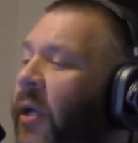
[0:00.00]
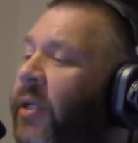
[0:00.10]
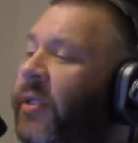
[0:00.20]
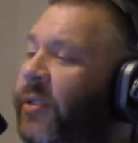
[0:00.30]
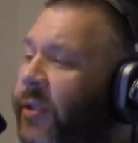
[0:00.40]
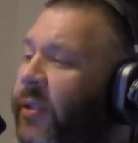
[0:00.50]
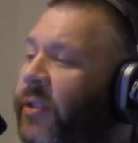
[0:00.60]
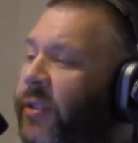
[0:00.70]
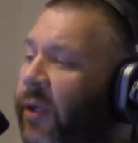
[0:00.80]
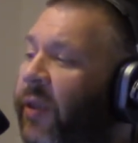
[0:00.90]
I do agree
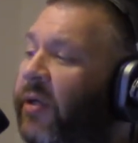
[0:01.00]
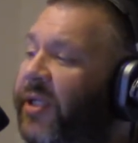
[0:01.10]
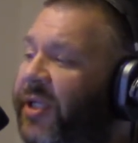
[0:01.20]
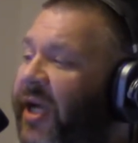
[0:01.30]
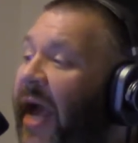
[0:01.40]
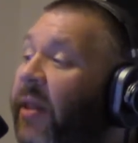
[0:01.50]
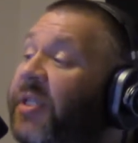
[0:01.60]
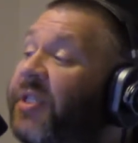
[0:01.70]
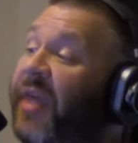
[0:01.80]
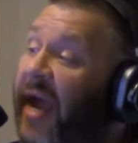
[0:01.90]
with so that. So there's a
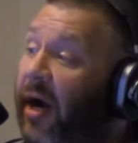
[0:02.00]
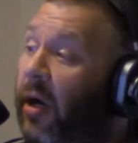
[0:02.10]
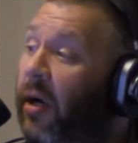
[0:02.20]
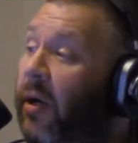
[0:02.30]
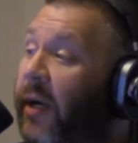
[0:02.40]
challenge there.